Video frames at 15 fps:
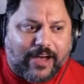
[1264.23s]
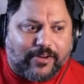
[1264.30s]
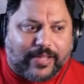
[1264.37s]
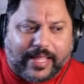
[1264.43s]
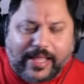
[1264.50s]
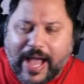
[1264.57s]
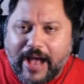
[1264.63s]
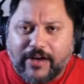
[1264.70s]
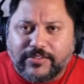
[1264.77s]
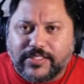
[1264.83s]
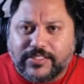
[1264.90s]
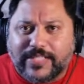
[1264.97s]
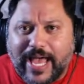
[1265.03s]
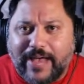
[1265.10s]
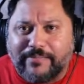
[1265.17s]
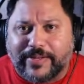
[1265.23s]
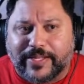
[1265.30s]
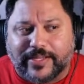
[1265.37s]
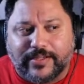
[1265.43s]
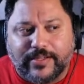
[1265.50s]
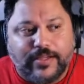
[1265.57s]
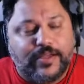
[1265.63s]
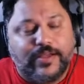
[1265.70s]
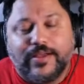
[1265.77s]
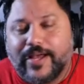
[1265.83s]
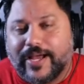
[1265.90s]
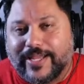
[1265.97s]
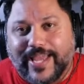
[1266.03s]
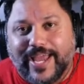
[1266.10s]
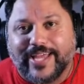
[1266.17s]
Like, how is this happening?
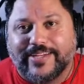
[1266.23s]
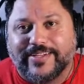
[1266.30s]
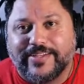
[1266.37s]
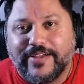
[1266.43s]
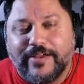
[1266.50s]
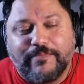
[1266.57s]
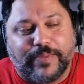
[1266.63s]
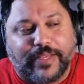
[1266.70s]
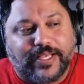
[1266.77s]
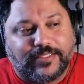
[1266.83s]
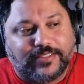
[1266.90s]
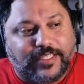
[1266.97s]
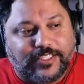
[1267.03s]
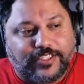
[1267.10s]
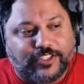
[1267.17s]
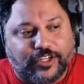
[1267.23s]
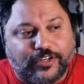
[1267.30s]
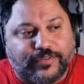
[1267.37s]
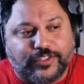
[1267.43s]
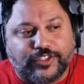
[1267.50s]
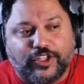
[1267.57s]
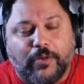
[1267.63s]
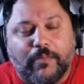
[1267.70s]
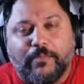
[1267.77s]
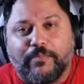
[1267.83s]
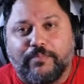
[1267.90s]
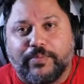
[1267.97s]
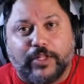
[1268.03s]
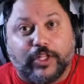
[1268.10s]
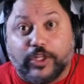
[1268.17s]
Again, because these servers don't
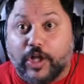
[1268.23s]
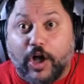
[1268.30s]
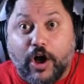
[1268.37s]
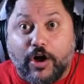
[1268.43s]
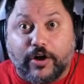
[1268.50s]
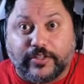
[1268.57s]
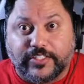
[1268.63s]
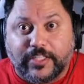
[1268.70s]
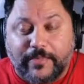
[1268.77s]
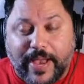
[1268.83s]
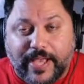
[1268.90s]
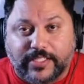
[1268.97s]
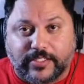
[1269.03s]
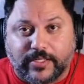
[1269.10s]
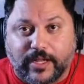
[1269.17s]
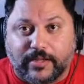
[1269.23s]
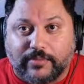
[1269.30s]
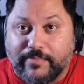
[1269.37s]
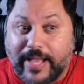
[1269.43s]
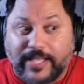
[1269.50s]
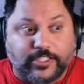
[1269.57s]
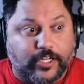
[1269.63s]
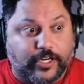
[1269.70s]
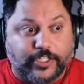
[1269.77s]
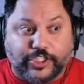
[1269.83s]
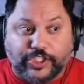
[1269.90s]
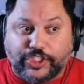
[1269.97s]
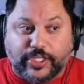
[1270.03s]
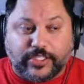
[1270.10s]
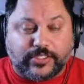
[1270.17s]
belong to Mastodon. Mastodon is
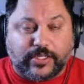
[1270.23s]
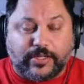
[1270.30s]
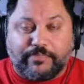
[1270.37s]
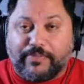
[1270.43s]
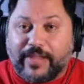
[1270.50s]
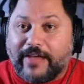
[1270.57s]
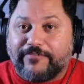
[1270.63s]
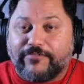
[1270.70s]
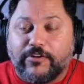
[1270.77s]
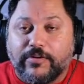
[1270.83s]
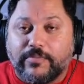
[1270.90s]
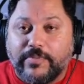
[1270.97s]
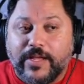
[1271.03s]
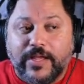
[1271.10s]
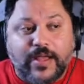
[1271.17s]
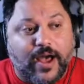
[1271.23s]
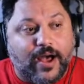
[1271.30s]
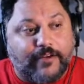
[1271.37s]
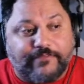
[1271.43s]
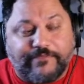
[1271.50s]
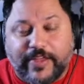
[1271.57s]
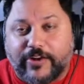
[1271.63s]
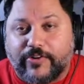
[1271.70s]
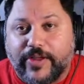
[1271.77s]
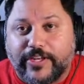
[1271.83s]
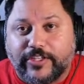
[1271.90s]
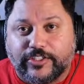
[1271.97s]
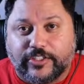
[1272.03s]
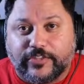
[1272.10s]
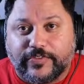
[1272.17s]
just a platform of federated
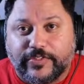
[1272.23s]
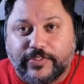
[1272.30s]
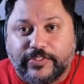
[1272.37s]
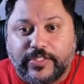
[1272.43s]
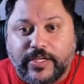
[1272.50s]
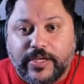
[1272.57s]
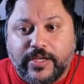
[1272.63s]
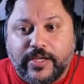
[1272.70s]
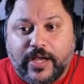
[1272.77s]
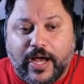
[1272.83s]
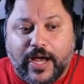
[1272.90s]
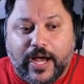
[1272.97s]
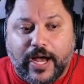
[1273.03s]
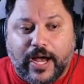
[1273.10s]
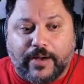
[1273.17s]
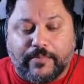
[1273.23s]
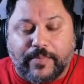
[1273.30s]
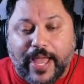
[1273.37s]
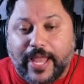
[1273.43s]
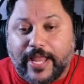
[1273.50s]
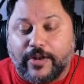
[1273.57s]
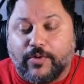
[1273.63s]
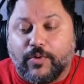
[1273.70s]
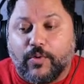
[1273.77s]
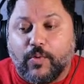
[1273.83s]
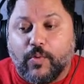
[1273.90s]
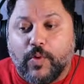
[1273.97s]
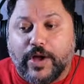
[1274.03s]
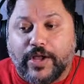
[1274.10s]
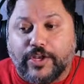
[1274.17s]
servers. And
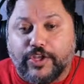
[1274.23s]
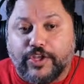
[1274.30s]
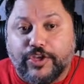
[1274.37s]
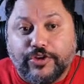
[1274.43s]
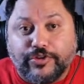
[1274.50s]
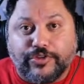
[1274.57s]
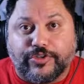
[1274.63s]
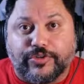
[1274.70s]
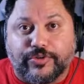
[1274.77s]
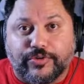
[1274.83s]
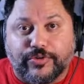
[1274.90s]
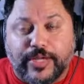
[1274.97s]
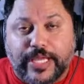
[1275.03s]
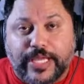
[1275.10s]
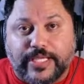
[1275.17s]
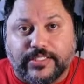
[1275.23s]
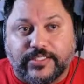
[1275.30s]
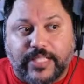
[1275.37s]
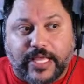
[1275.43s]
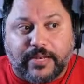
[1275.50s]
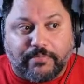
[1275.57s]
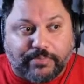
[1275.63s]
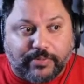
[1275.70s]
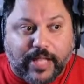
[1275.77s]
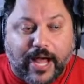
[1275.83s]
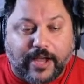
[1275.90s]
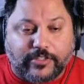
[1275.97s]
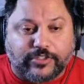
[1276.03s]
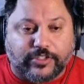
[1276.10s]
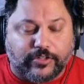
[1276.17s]
what you do is then
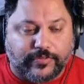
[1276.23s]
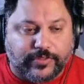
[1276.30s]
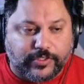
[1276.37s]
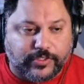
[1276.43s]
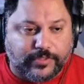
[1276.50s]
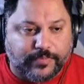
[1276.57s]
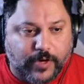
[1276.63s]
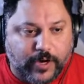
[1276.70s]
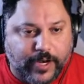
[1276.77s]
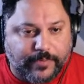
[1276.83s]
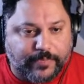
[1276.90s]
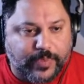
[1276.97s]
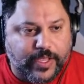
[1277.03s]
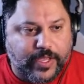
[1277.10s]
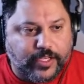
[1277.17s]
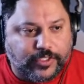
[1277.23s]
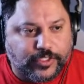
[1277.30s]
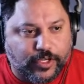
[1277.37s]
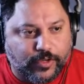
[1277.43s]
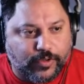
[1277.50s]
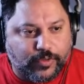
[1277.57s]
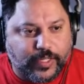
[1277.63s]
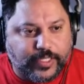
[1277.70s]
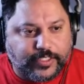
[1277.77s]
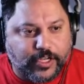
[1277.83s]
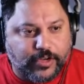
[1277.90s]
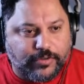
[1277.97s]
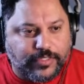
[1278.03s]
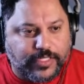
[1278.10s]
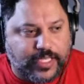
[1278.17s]
block servers. All right. So let's
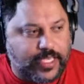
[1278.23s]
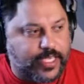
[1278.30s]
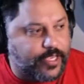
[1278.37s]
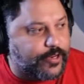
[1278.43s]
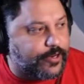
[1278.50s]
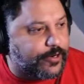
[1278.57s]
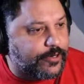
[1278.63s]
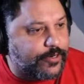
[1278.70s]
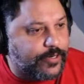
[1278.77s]
go into here.